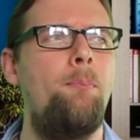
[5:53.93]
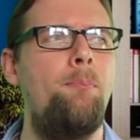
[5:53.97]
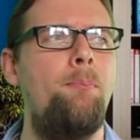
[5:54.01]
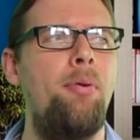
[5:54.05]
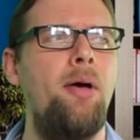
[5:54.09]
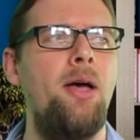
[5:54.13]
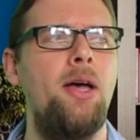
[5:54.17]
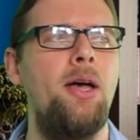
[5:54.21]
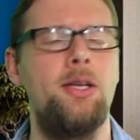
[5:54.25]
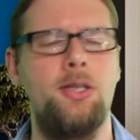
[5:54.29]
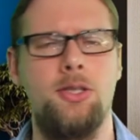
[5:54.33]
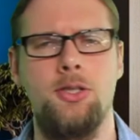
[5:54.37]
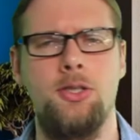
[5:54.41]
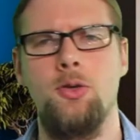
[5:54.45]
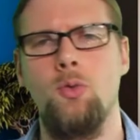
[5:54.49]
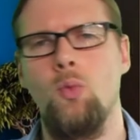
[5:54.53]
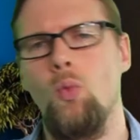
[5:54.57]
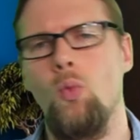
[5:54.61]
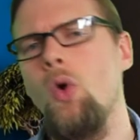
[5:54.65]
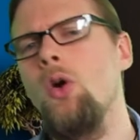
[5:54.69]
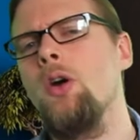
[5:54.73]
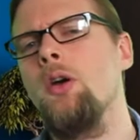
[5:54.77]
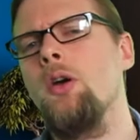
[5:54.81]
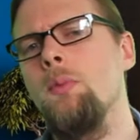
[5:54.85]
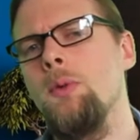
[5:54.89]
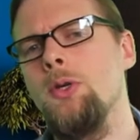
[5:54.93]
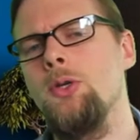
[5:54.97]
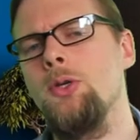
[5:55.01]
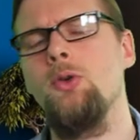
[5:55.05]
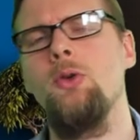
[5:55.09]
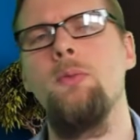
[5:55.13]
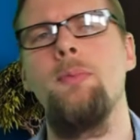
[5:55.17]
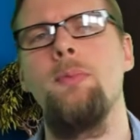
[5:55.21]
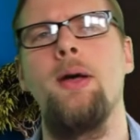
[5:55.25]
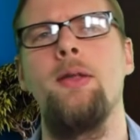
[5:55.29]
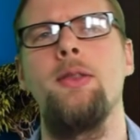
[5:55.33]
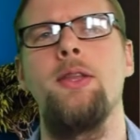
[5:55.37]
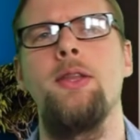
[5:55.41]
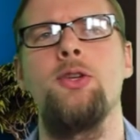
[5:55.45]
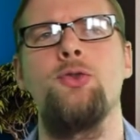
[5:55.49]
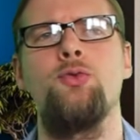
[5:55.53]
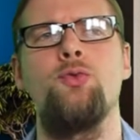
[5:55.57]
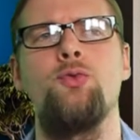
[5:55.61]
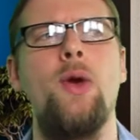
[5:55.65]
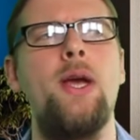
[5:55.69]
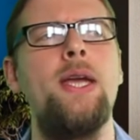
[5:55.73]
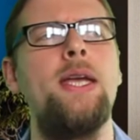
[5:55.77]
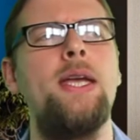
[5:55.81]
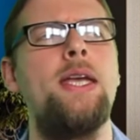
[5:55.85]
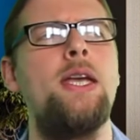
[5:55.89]
But what can we do about this
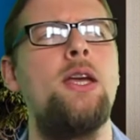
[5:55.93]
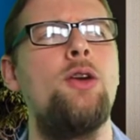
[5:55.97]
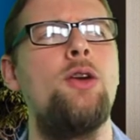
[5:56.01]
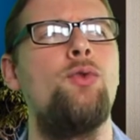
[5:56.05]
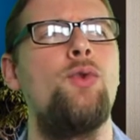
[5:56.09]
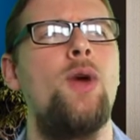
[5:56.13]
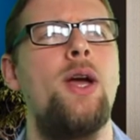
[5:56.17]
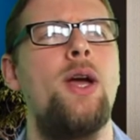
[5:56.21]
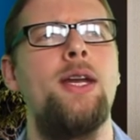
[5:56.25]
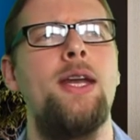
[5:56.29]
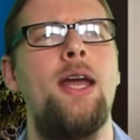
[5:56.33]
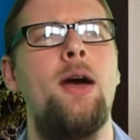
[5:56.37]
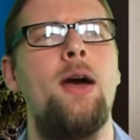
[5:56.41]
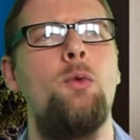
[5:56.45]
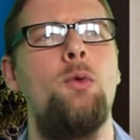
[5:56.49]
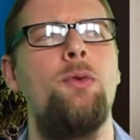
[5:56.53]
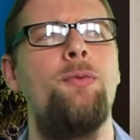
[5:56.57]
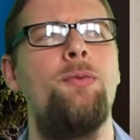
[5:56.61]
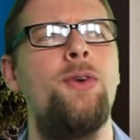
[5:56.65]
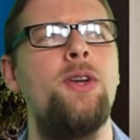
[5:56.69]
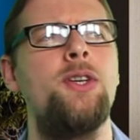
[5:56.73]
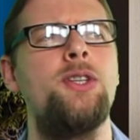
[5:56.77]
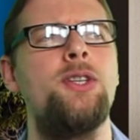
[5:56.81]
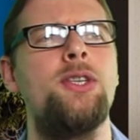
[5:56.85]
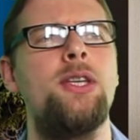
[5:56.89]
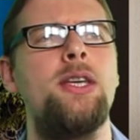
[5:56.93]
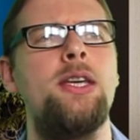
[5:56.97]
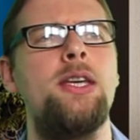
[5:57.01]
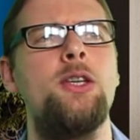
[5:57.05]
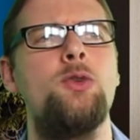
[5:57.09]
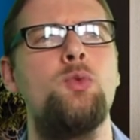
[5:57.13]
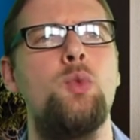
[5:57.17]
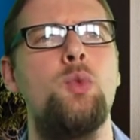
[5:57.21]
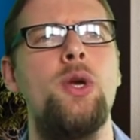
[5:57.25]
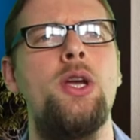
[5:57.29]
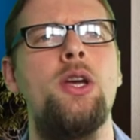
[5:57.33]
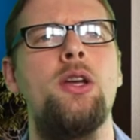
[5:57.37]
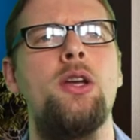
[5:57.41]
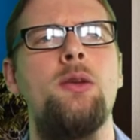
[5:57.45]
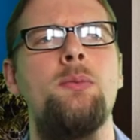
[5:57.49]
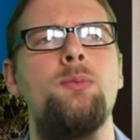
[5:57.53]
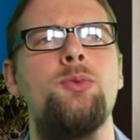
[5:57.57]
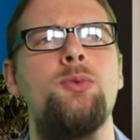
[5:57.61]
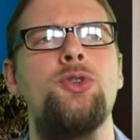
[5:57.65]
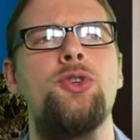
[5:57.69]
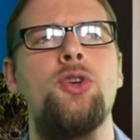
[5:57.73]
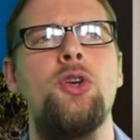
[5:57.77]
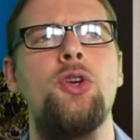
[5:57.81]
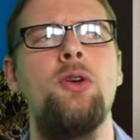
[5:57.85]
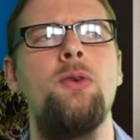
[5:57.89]
right here, right now? Well, first thing is we can
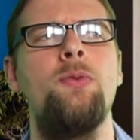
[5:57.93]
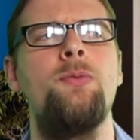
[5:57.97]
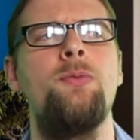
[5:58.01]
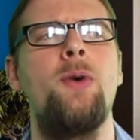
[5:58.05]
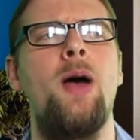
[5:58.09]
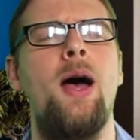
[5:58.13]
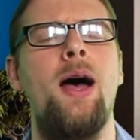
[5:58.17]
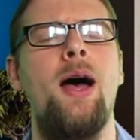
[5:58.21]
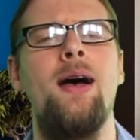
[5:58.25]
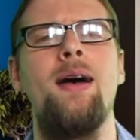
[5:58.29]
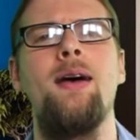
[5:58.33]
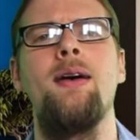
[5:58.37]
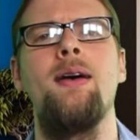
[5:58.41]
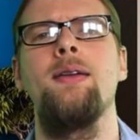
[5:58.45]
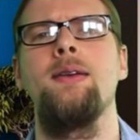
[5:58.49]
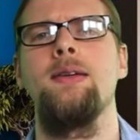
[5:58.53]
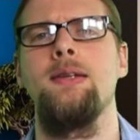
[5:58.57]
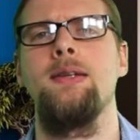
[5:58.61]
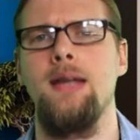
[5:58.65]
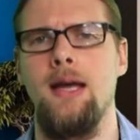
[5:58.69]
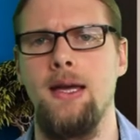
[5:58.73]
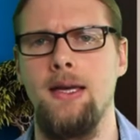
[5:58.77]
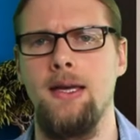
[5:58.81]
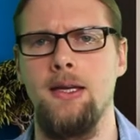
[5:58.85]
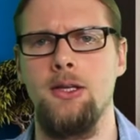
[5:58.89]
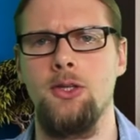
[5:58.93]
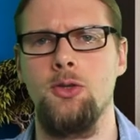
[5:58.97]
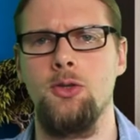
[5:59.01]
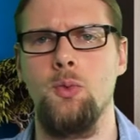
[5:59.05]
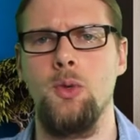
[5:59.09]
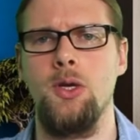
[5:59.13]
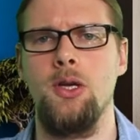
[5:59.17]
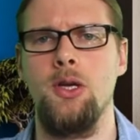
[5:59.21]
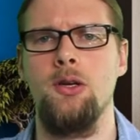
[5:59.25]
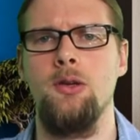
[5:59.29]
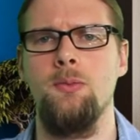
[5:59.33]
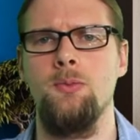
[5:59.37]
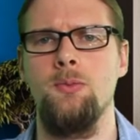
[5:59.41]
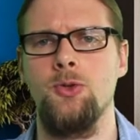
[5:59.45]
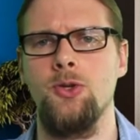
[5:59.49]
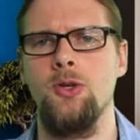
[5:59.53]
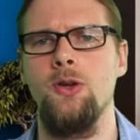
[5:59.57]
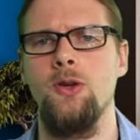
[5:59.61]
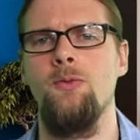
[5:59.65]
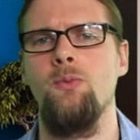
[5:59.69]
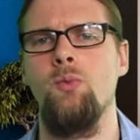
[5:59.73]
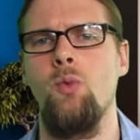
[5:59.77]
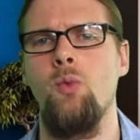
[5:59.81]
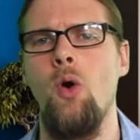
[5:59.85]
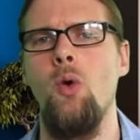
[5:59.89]
observe our diet. We can
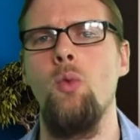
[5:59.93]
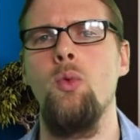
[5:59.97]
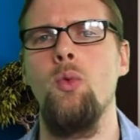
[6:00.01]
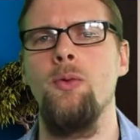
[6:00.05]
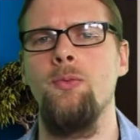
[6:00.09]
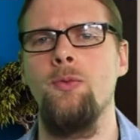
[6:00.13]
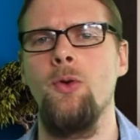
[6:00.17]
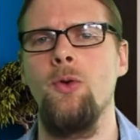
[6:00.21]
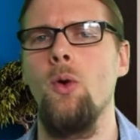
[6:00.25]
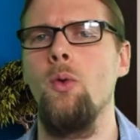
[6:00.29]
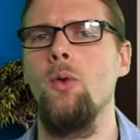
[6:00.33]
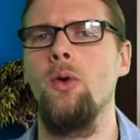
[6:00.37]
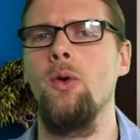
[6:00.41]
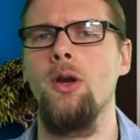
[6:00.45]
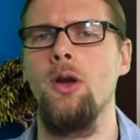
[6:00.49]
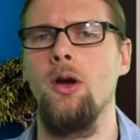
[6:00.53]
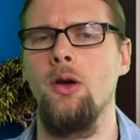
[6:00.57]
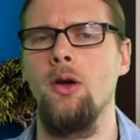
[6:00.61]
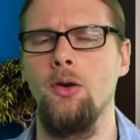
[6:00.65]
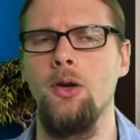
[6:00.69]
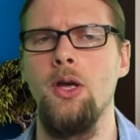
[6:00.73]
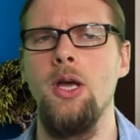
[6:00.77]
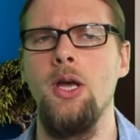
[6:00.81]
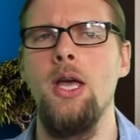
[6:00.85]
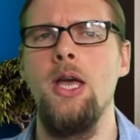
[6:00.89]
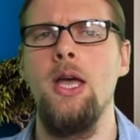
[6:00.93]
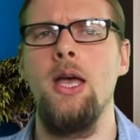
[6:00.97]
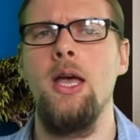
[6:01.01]
observe what we've going on.